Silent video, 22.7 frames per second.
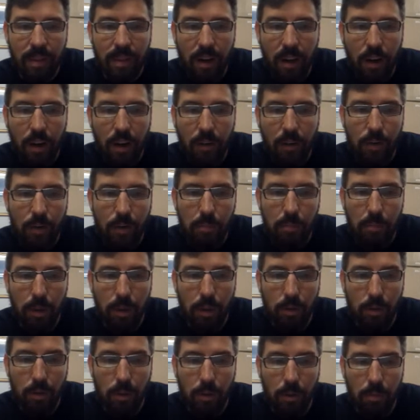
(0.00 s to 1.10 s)
are for
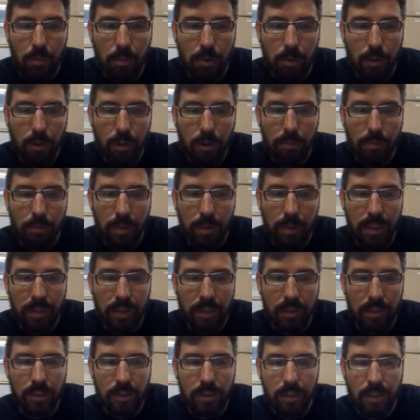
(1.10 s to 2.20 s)
plural. Plural
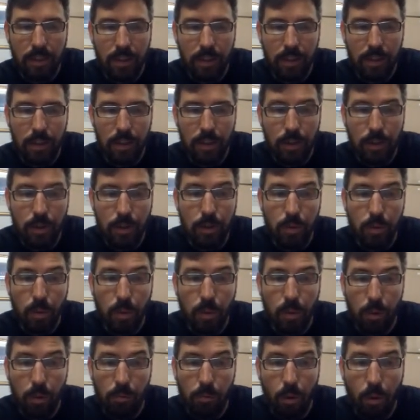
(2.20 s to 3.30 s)
means two
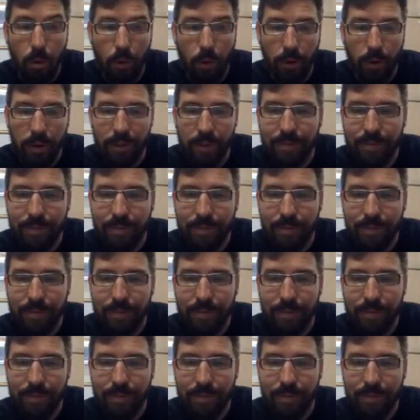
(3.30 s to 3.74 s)
or more.